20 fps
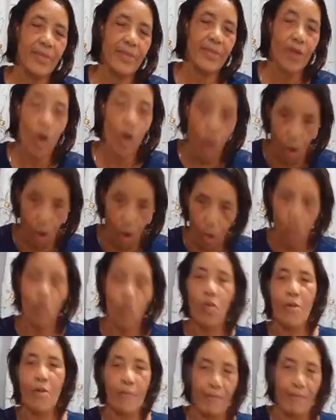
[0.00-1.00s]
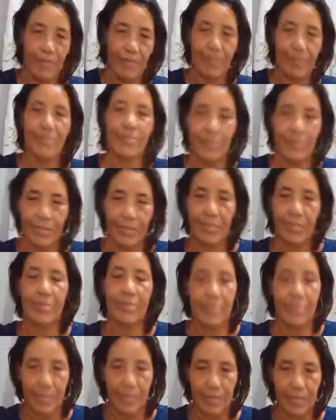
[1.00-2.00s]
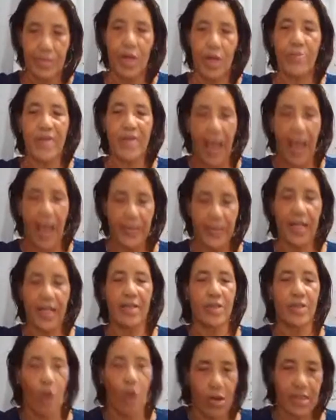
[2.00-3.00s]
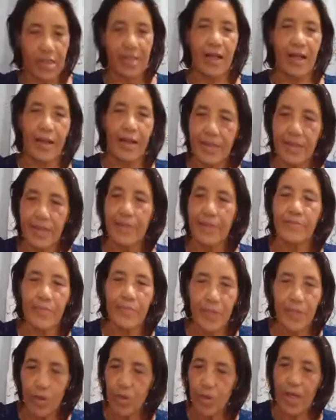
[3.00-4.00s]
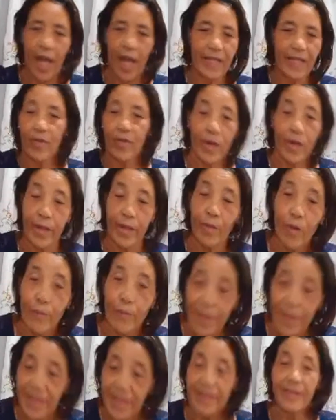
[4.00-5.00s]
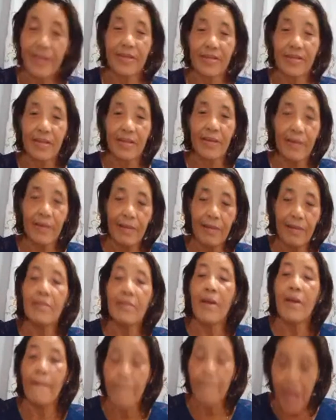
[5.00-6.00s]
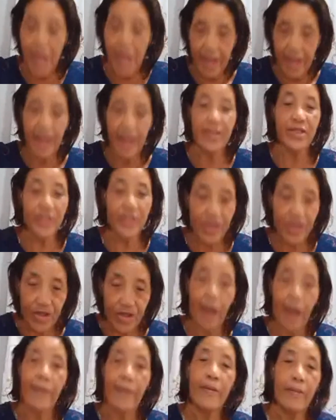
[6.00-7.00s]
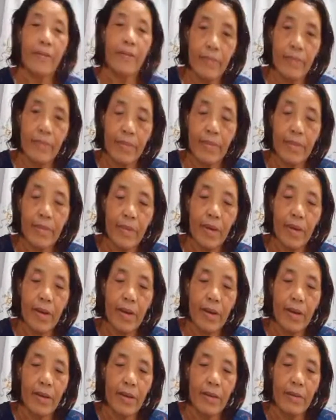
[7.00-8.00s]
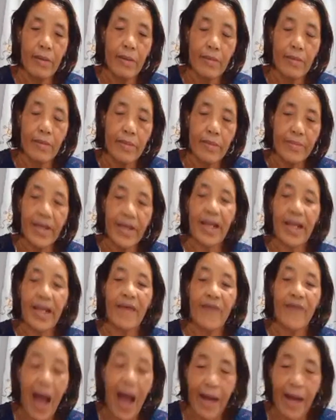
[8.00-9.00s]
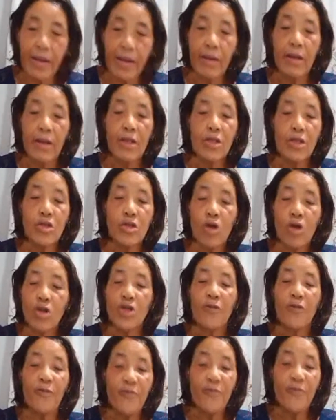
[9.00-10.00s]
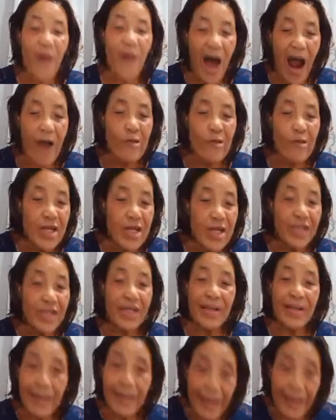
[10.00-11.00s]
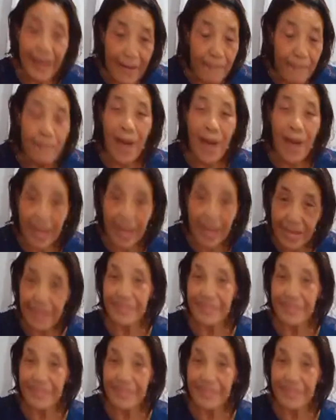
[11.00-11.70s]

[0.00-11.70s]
How some capitalist hustlers who can't even run their own business made a decision that have had such far-reaching impact